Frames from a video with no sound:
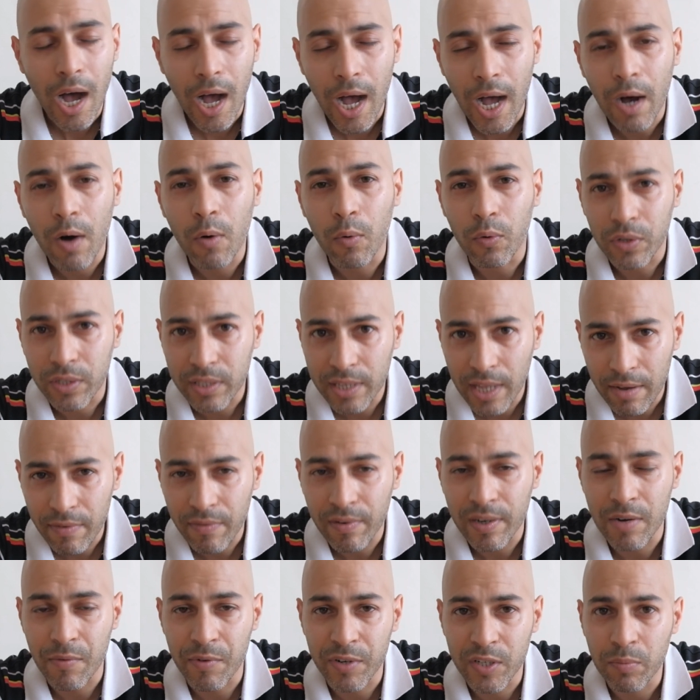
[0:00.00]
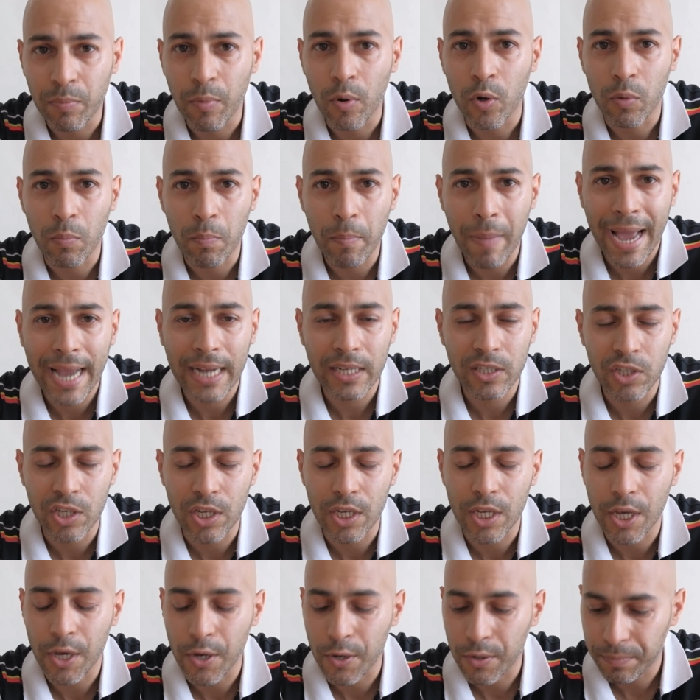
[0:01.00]
I will definitely respond back
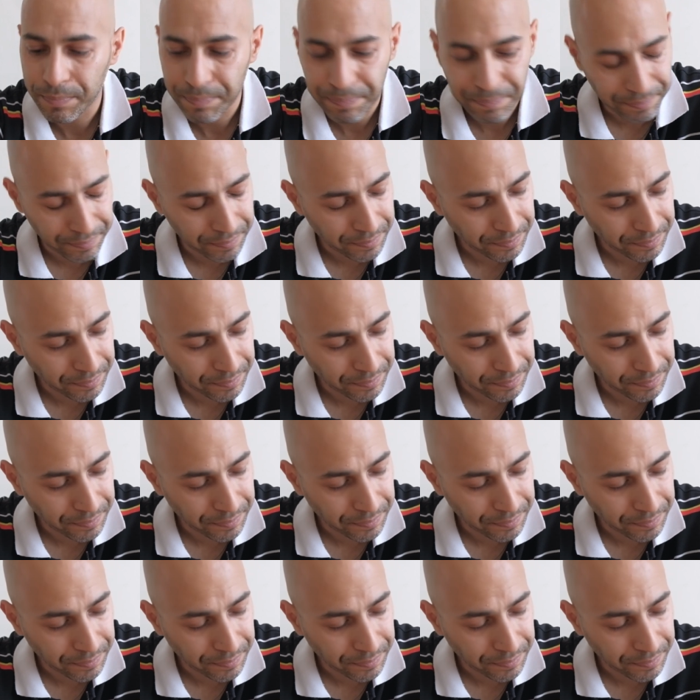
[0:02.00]
to you.